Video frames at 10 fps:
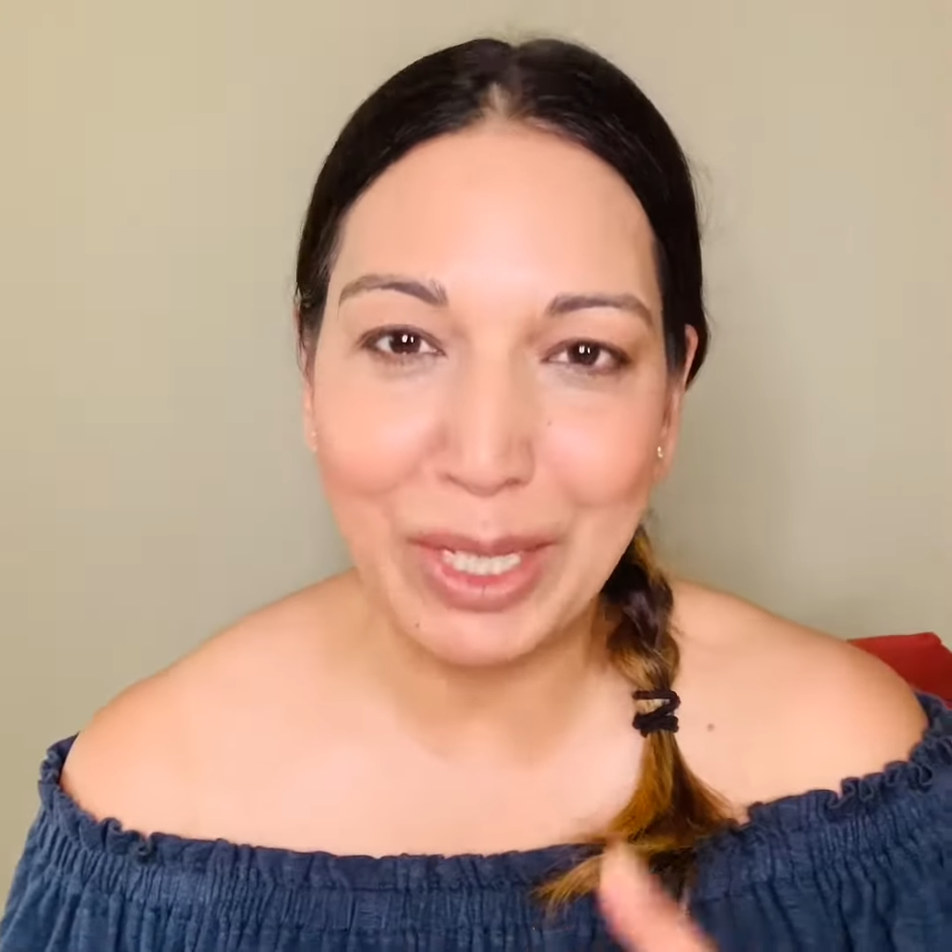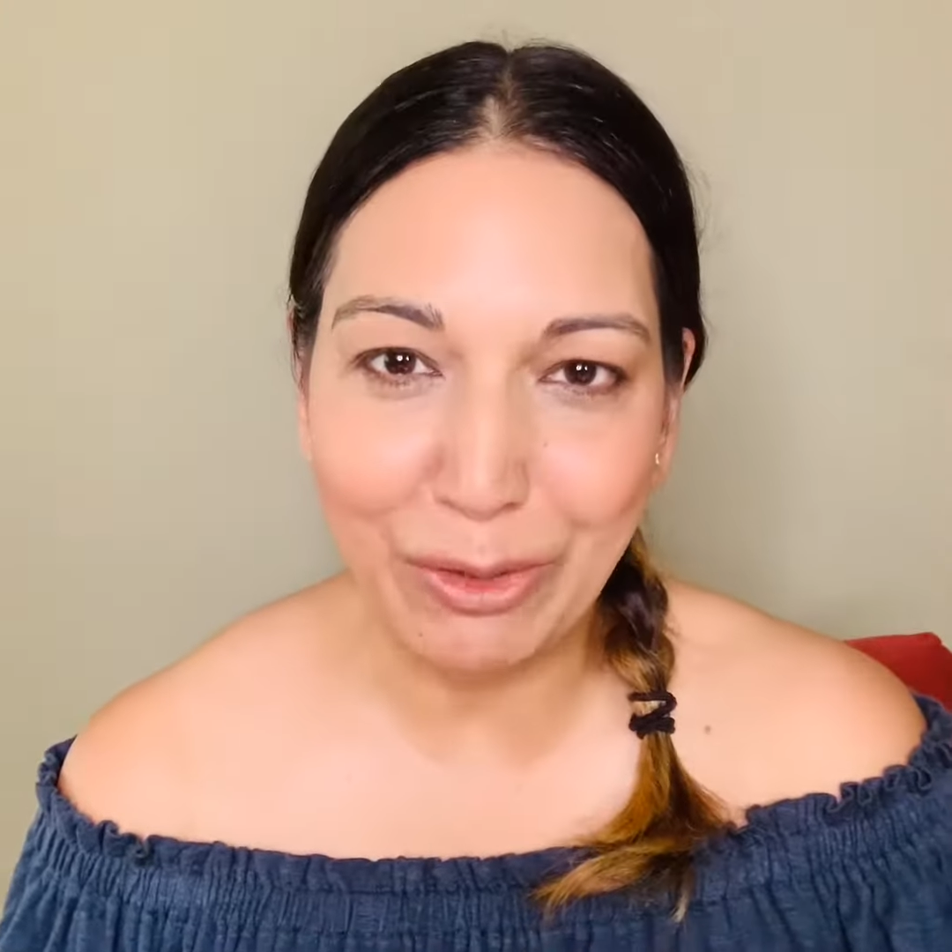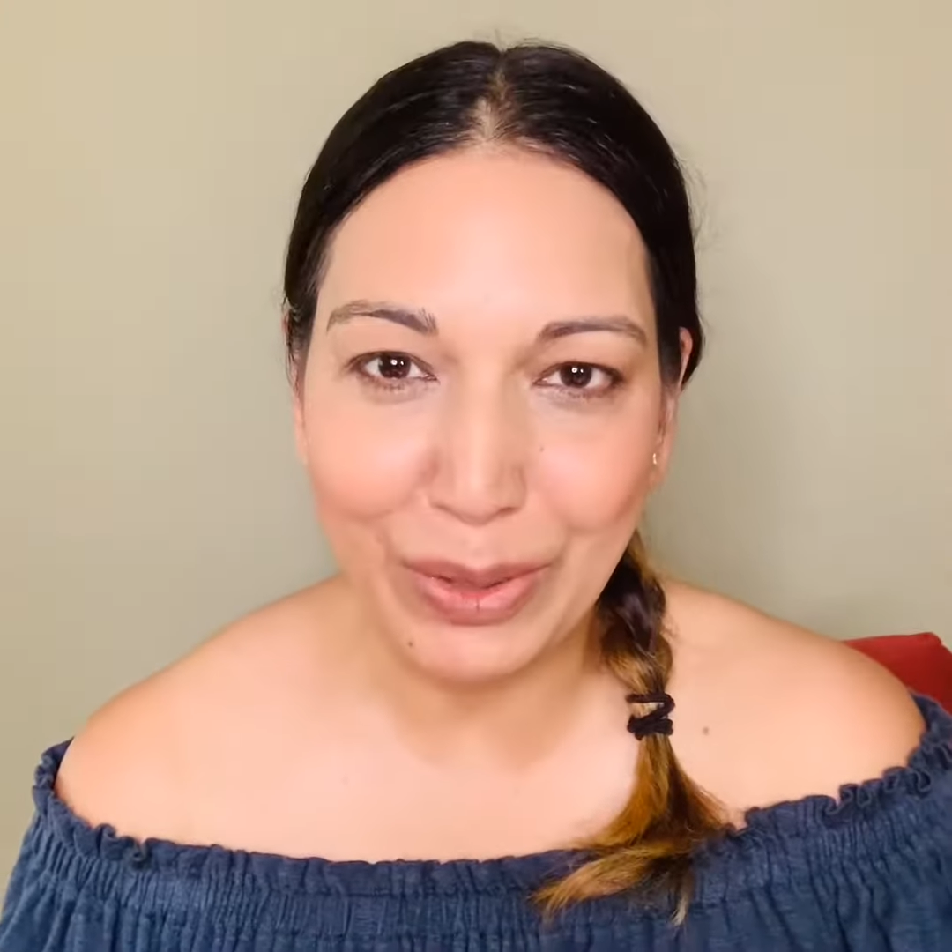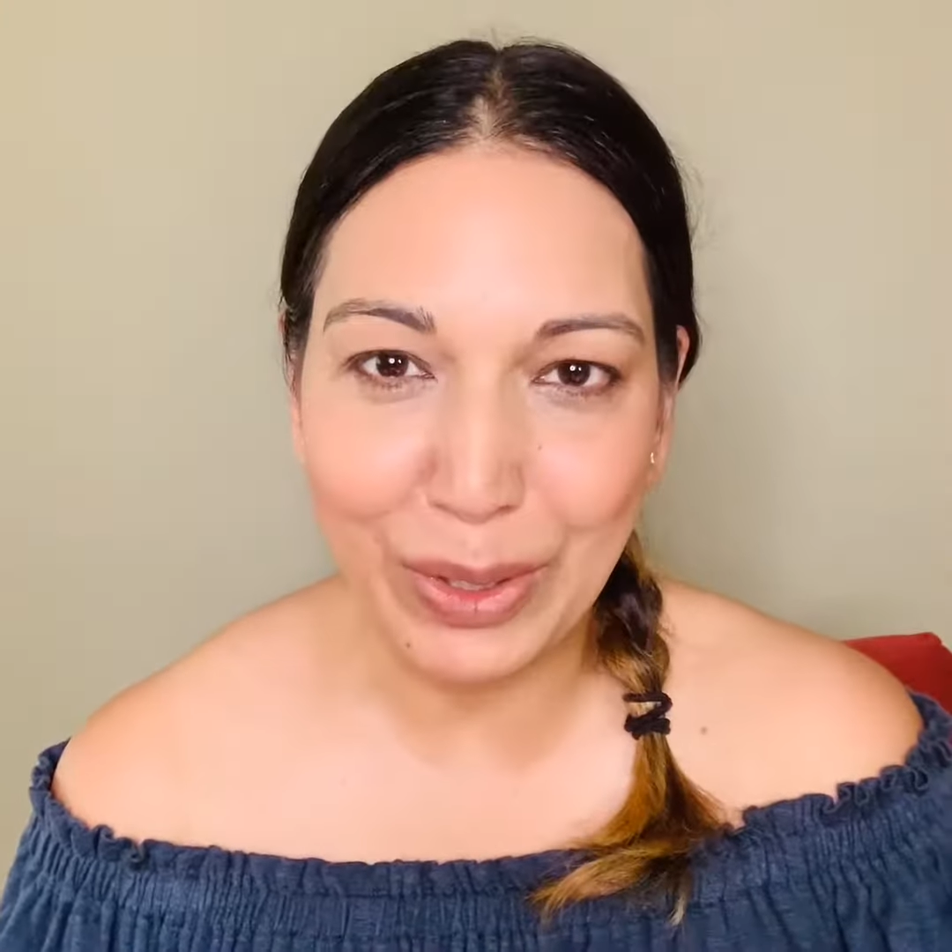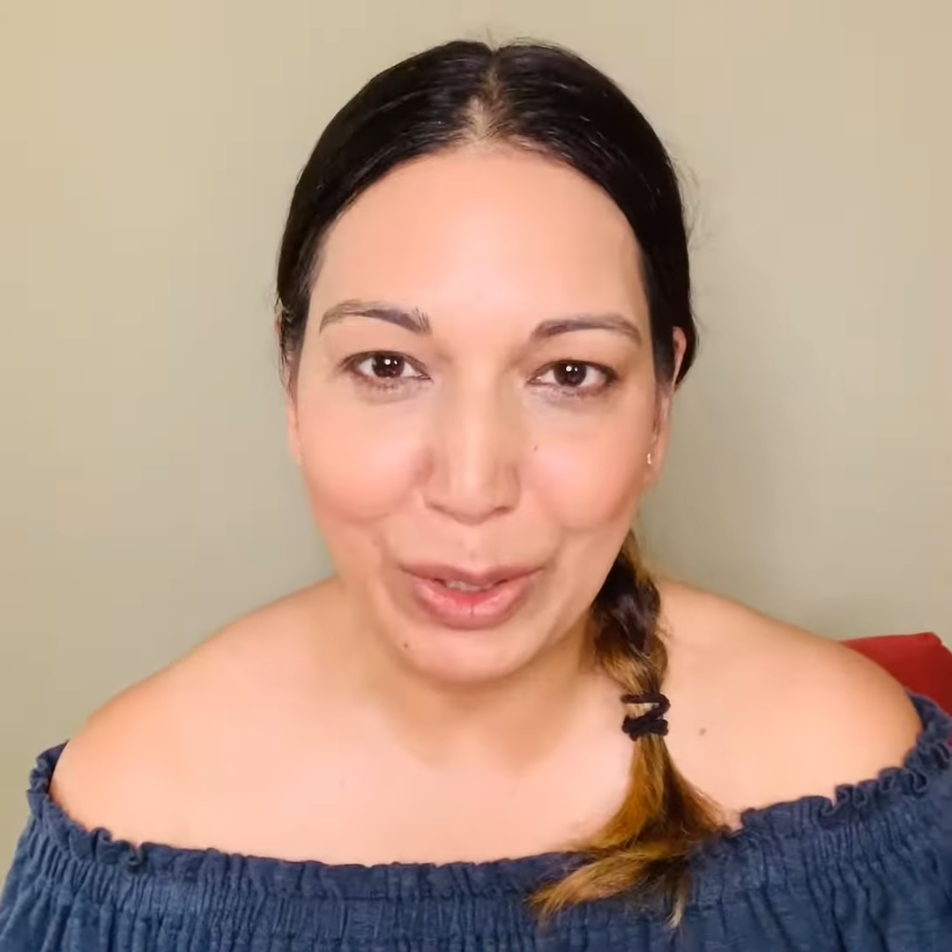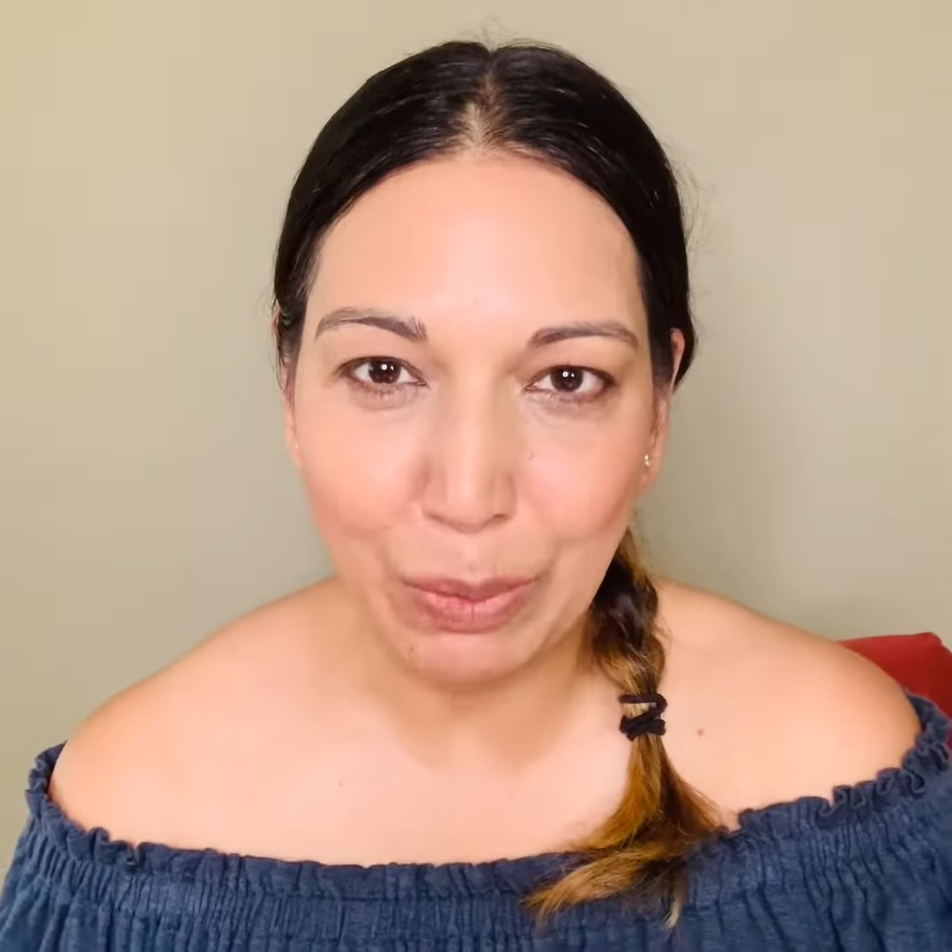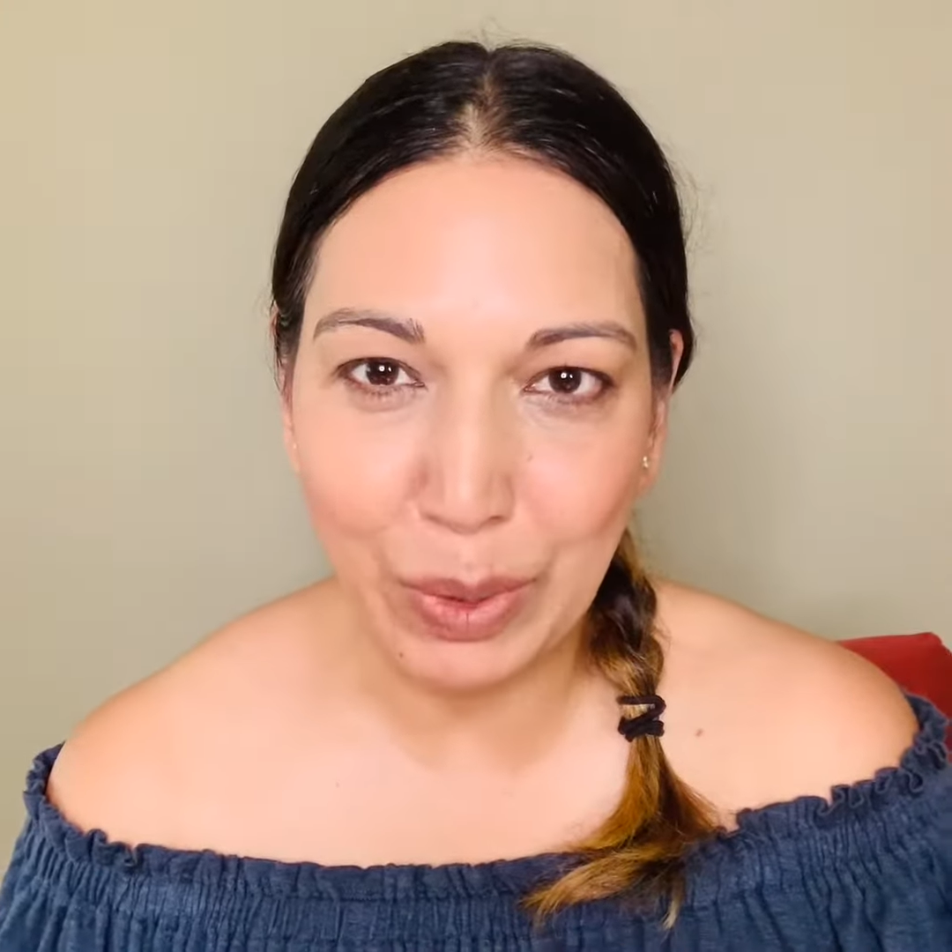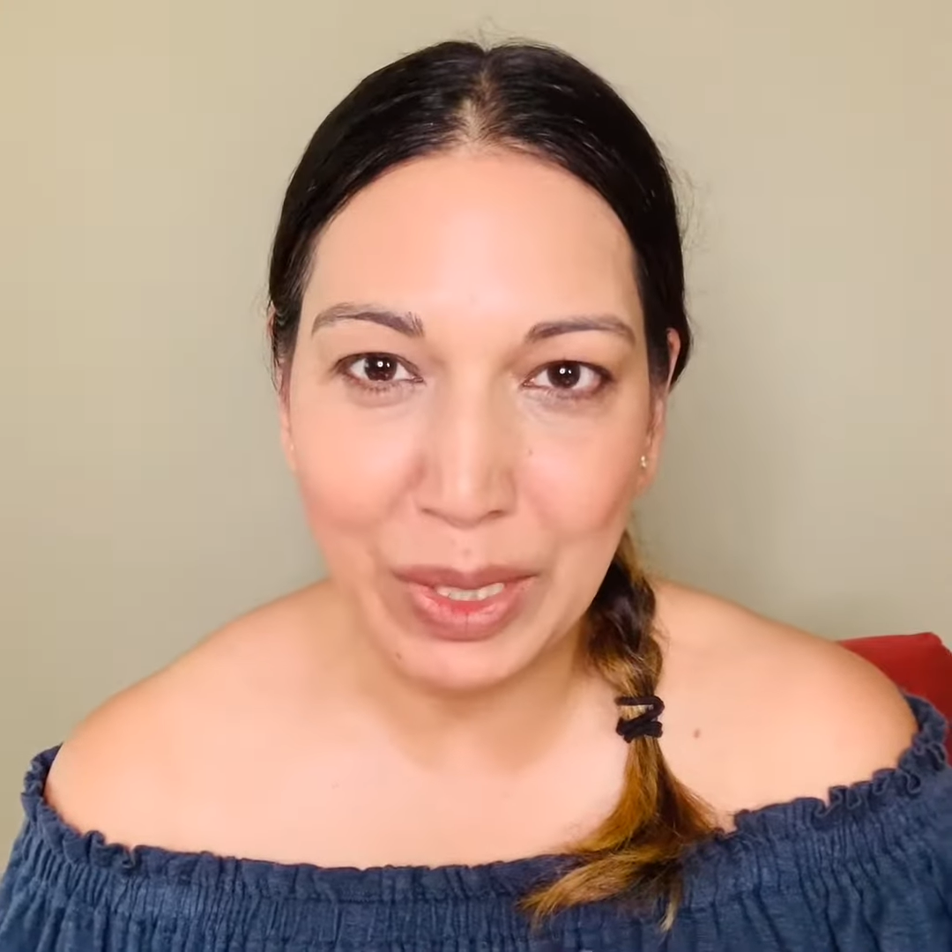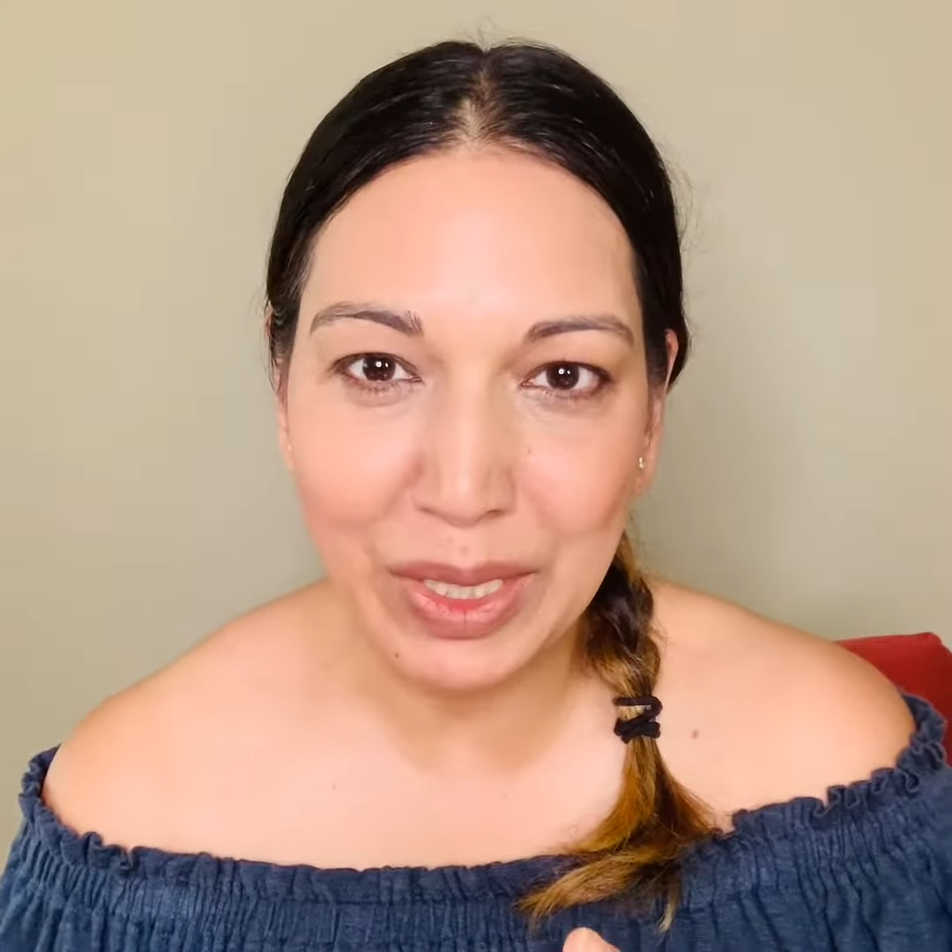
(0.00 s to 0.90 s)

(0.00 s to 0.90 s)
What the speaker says: difficult to put